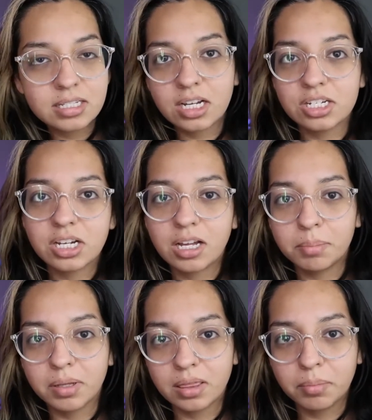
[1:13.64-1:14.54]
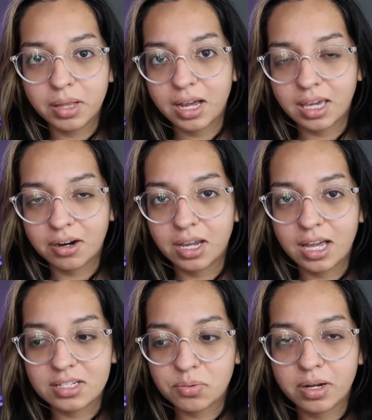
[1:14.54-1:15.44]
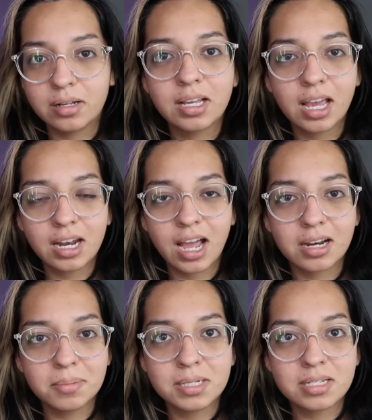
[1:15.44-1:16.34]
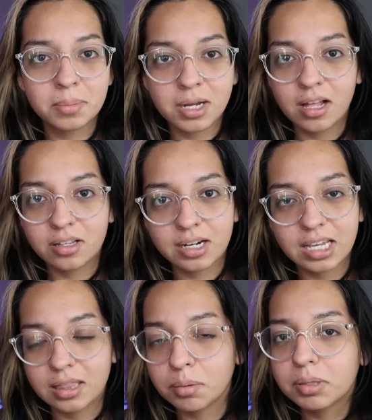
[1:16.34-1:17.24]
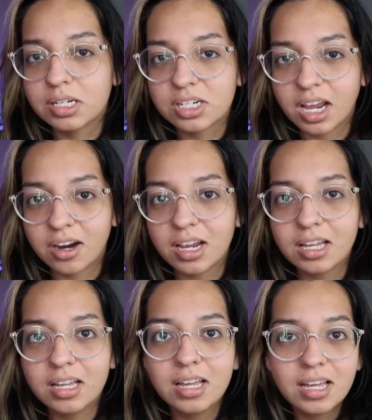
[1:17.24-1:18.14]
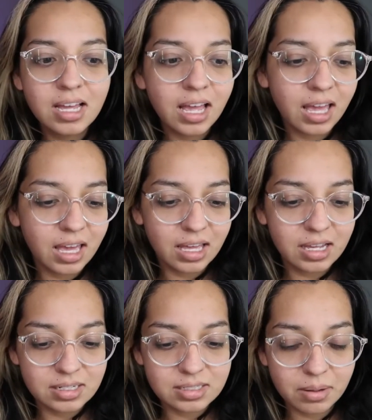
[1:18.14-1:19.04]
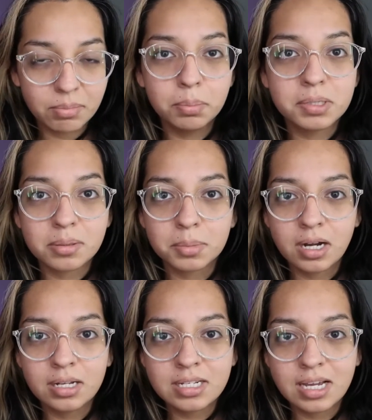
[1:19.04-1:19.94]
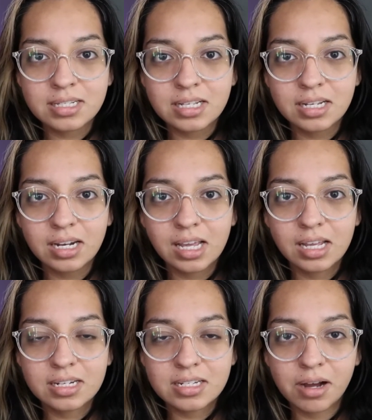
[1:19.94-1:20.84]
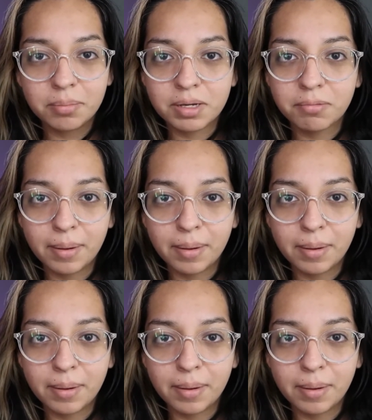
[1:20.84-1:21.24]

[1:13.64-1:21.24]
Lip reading: touching up the black area as well, and adding some color in the bleach area. And I'm gonna put some contacts in and I'll be